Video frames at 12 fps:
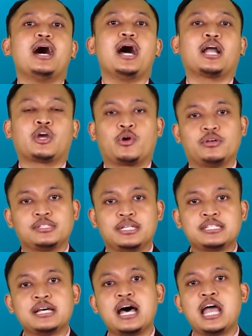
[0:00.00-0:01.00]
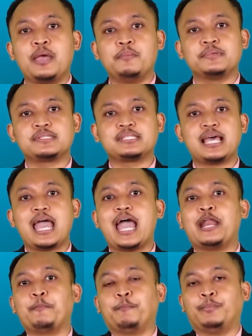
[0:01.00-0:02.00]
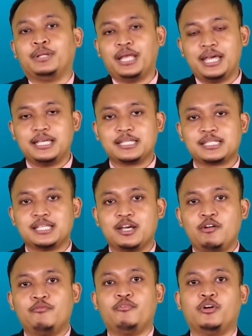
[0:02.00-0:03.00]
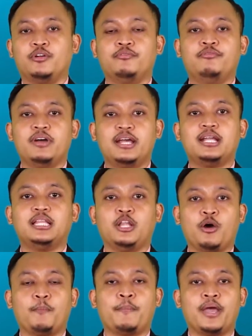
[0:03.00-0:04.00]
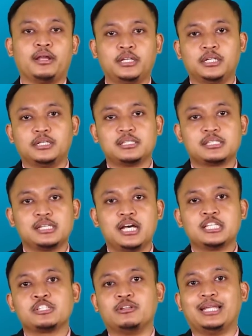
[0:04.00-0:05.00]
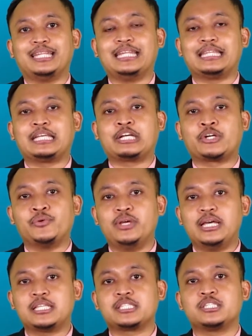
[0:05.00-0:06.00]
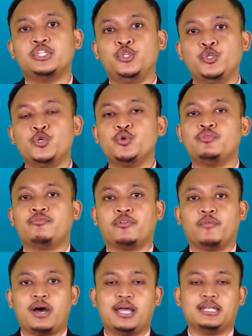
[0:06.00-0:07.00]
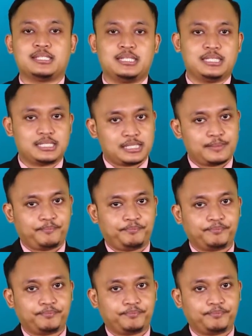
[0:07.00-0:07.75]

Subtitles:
across the times and place for a very long periods so that it creates new varieties.